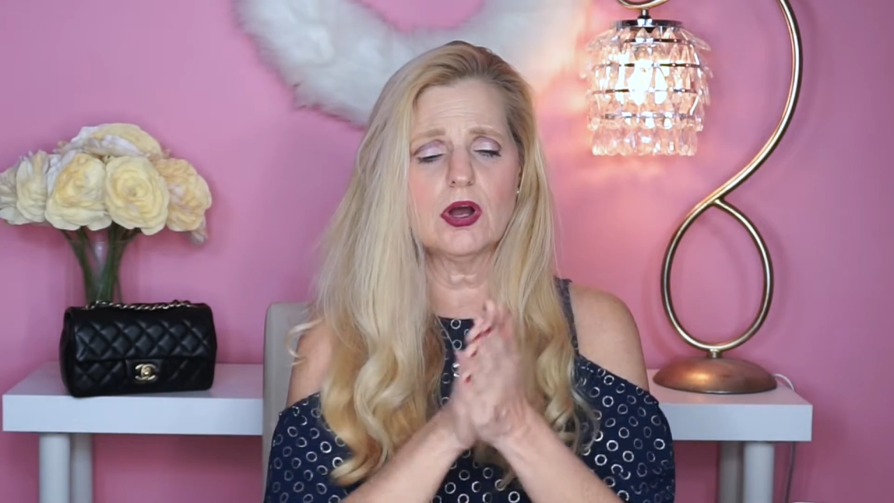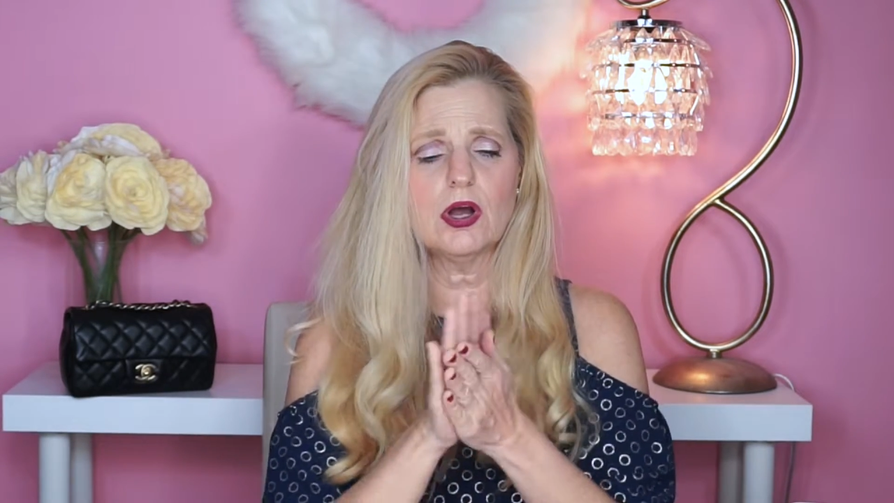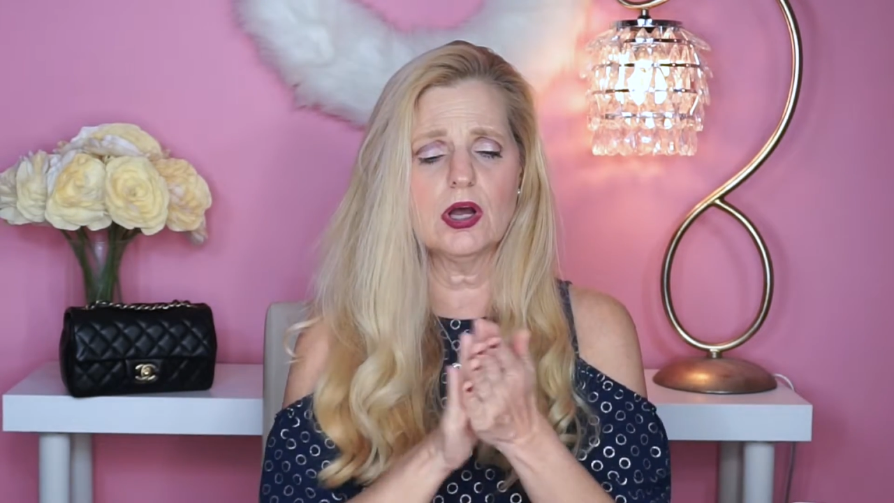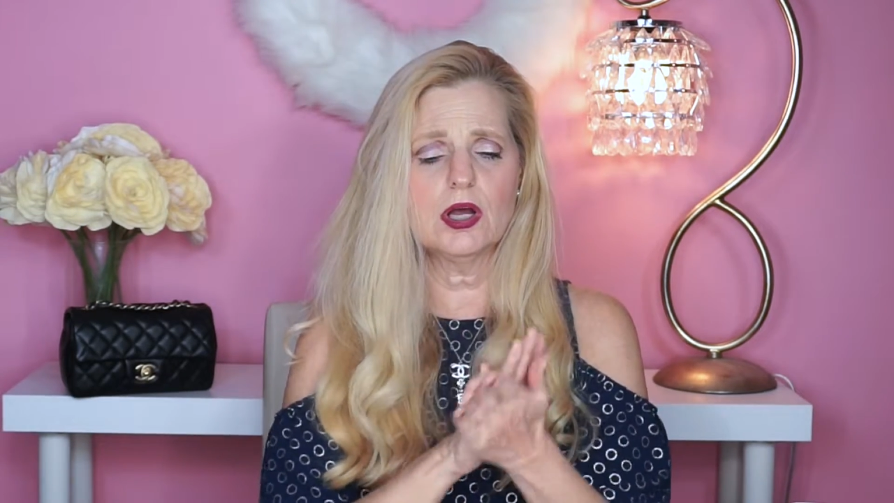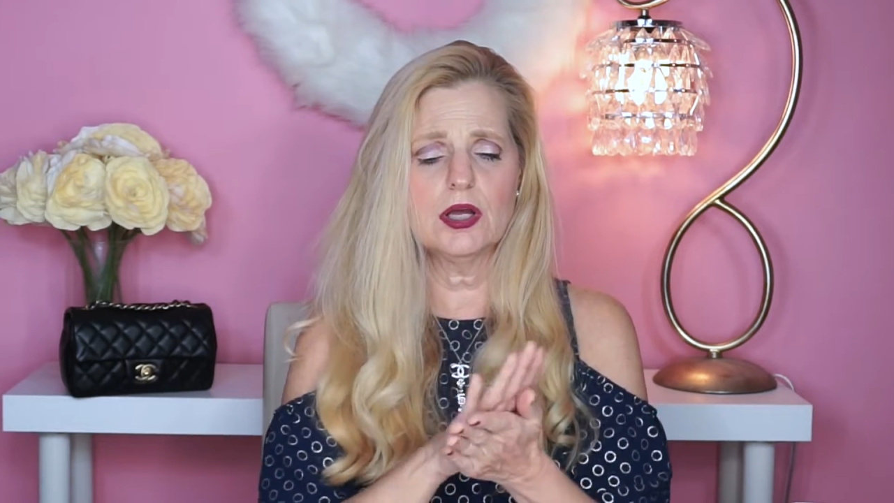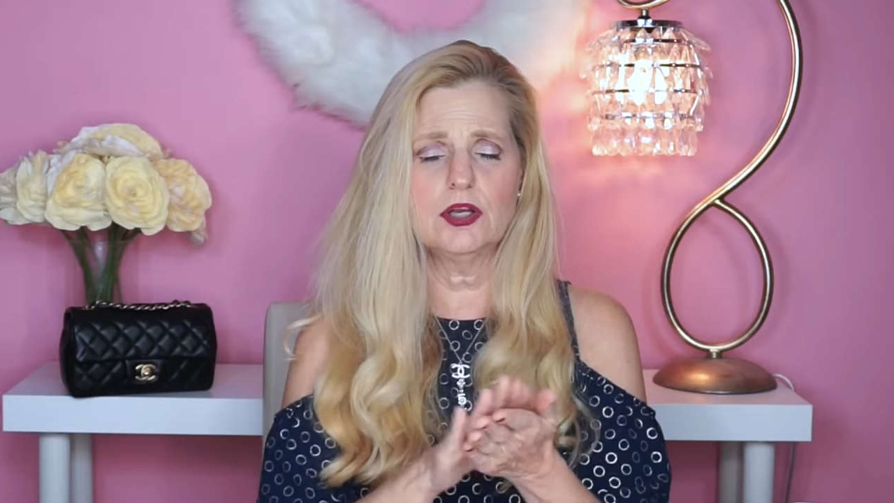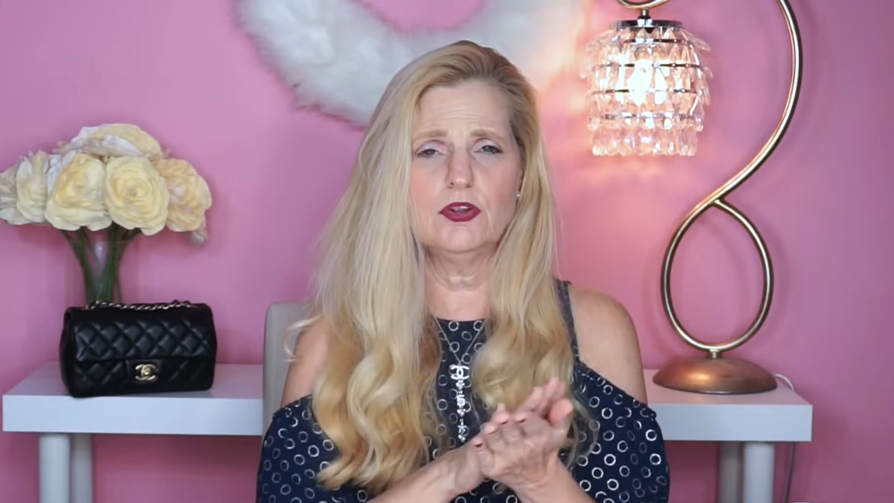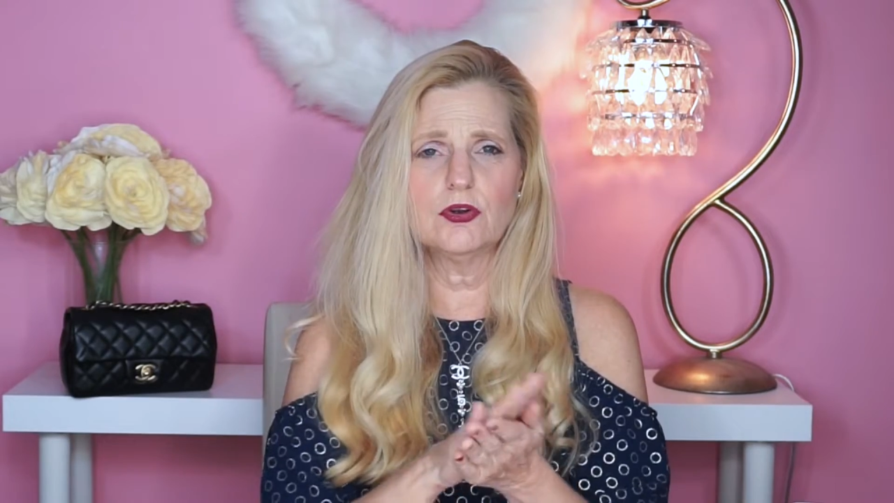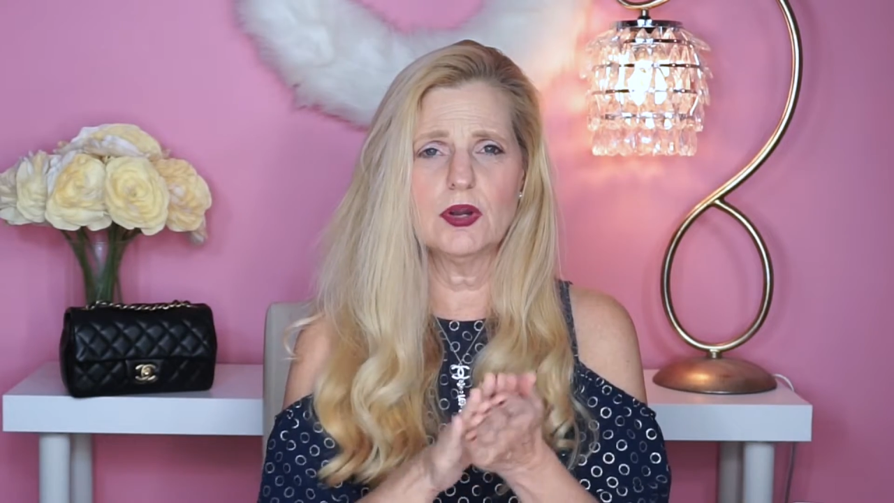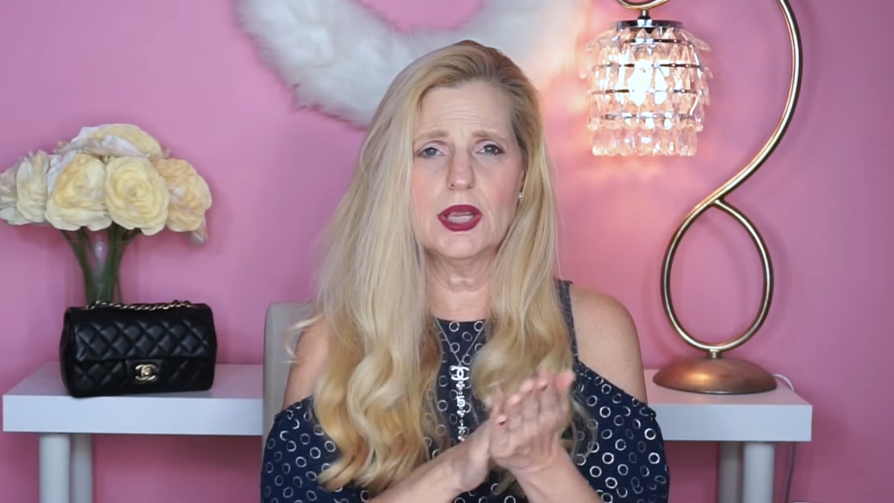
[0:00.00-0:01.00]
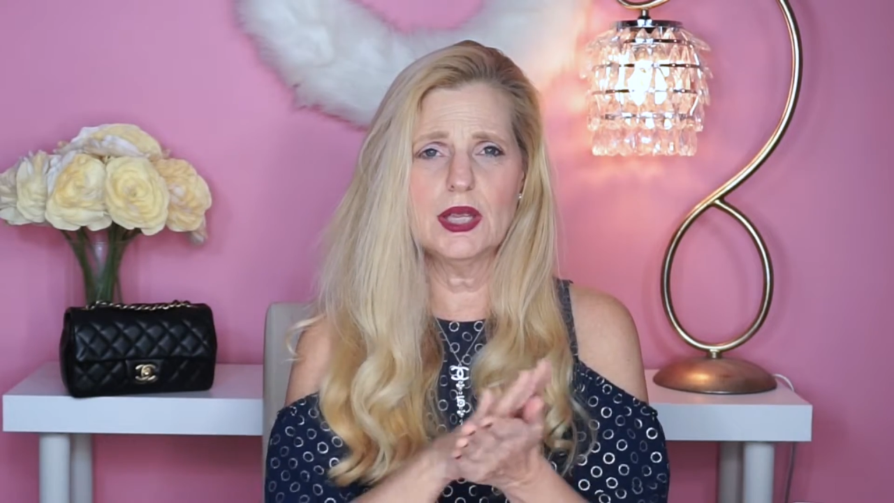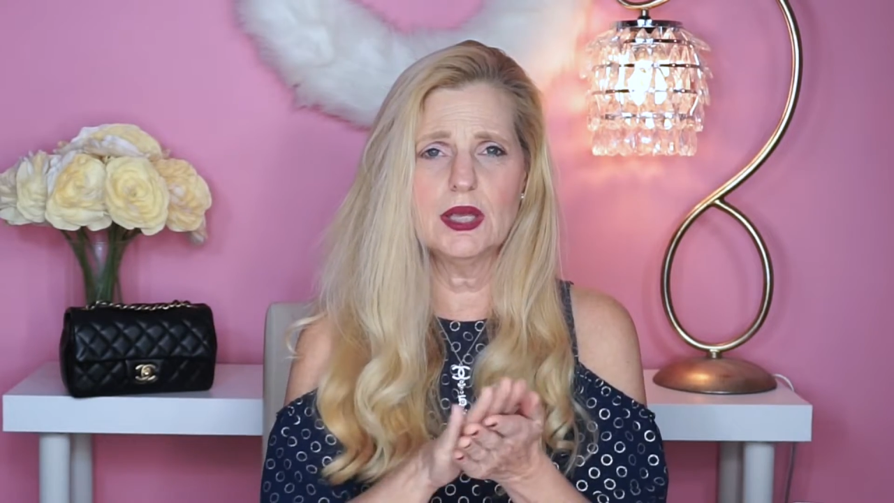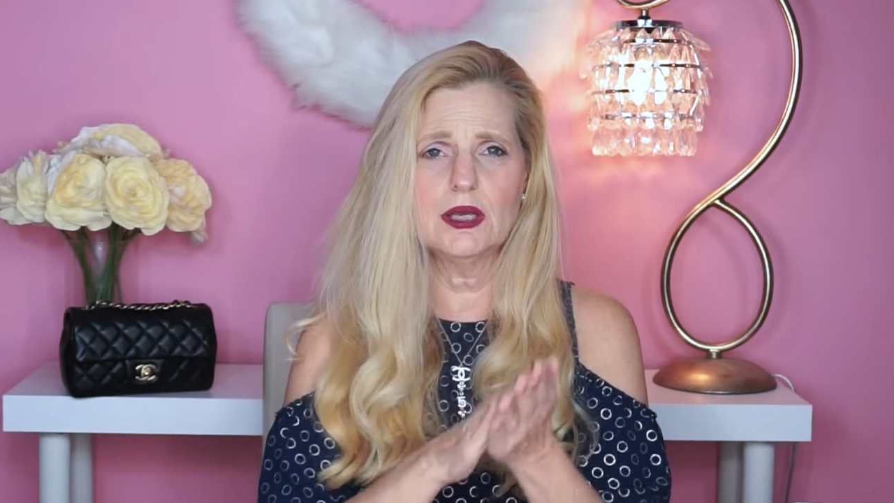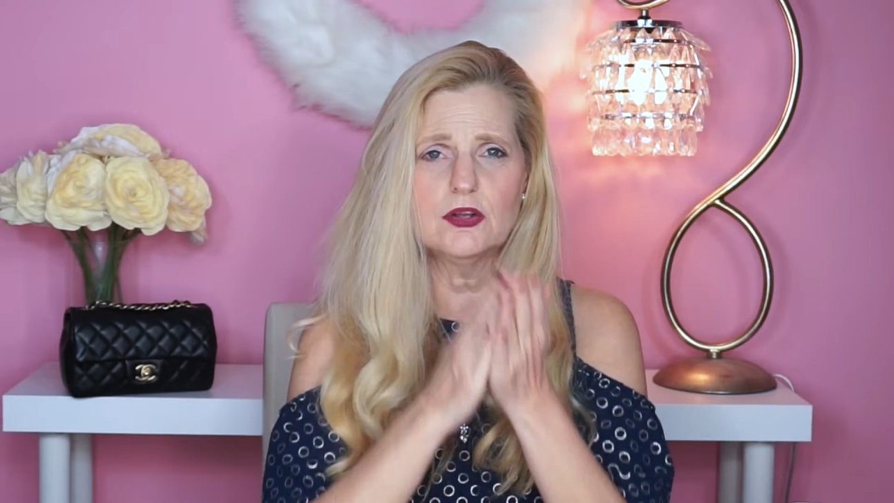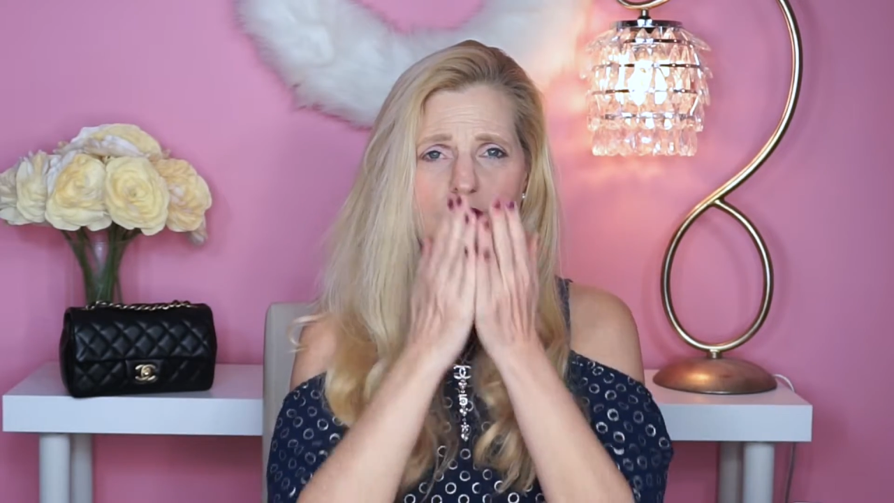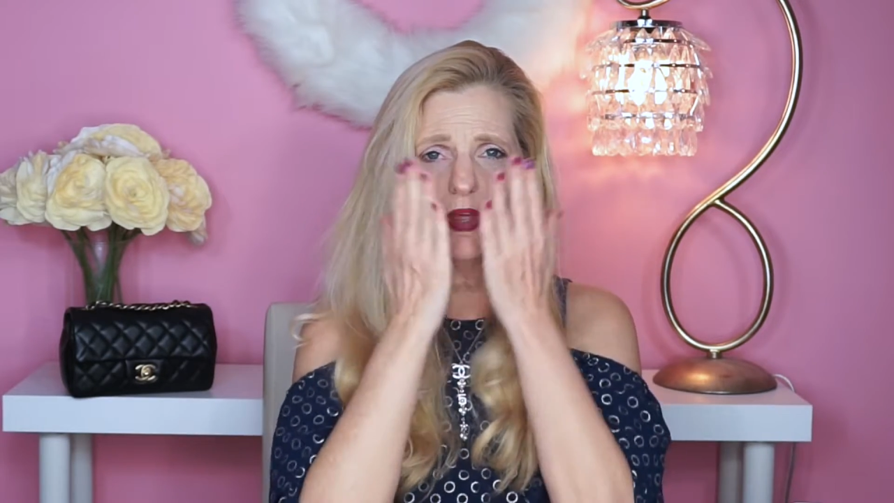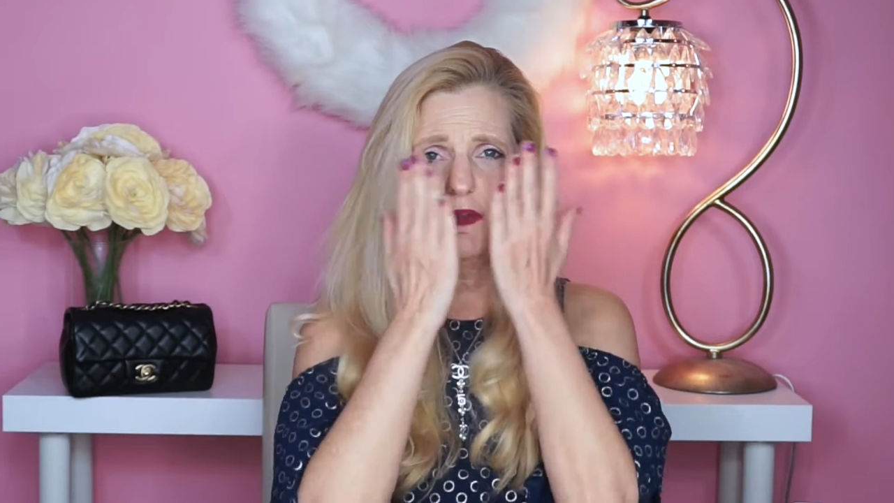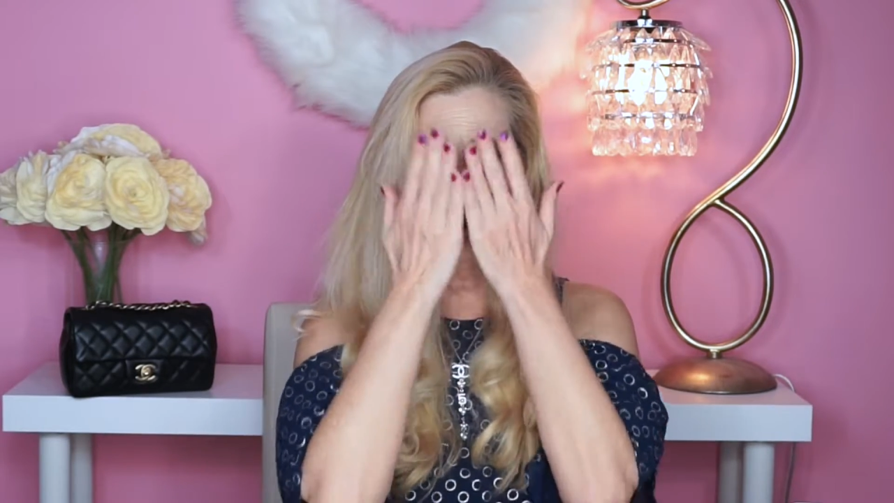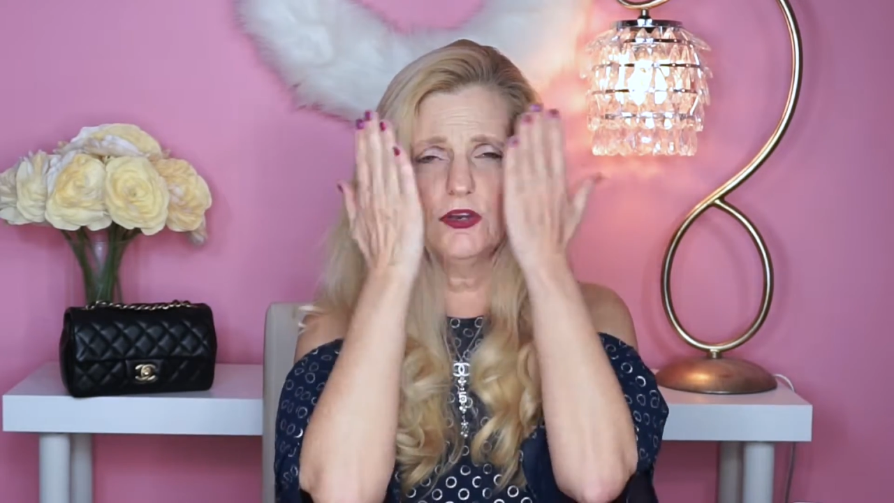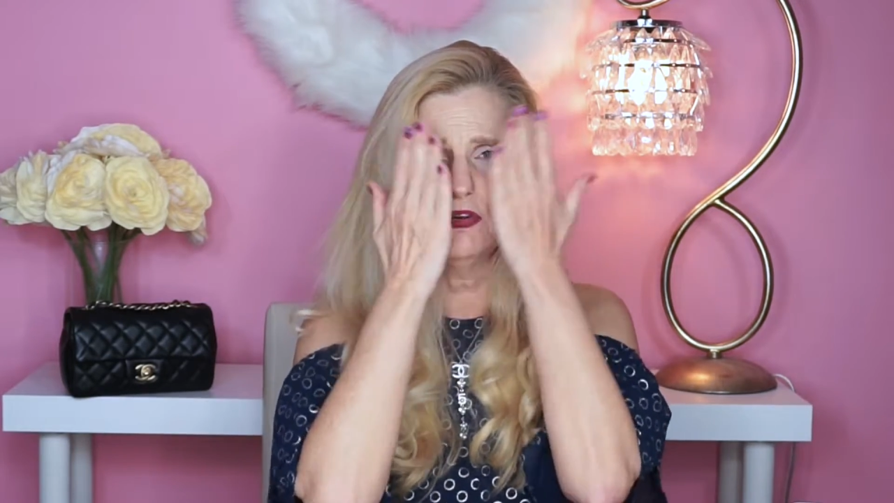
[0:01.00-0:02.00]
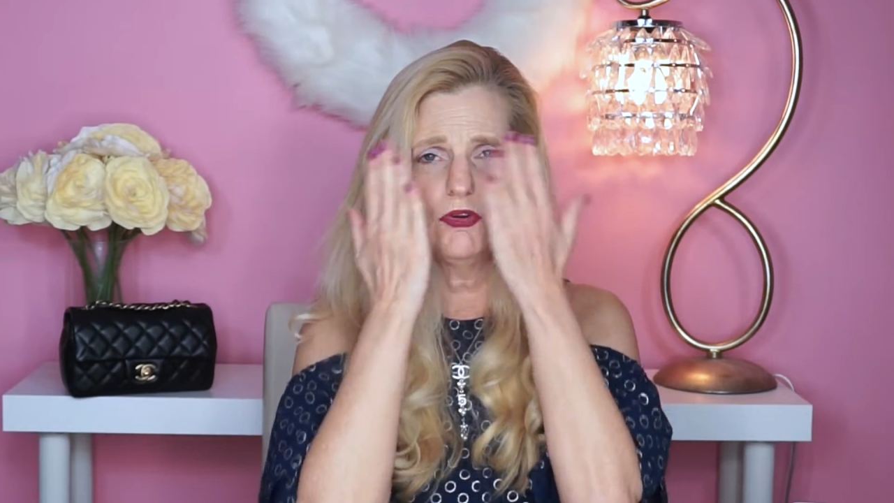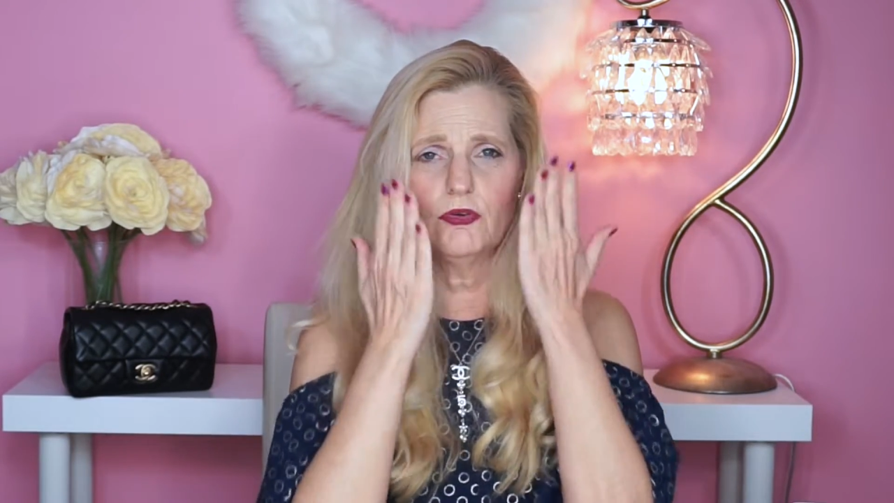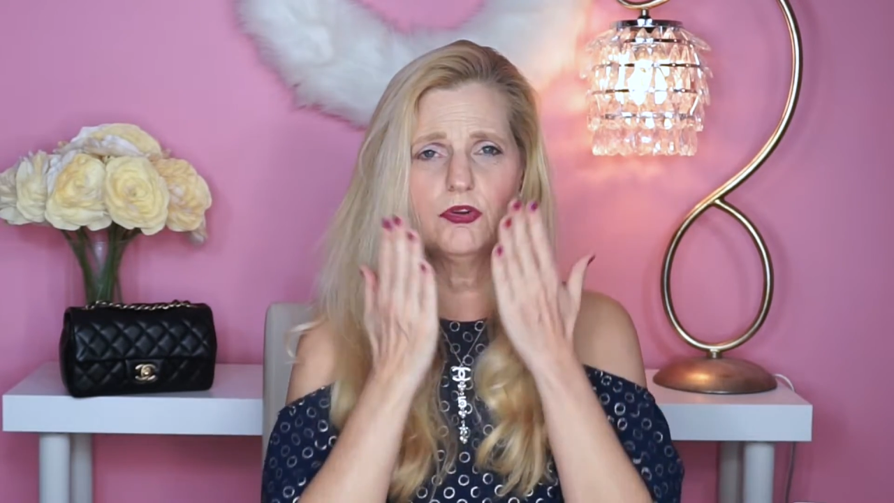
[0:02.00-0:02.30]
on your hands and then you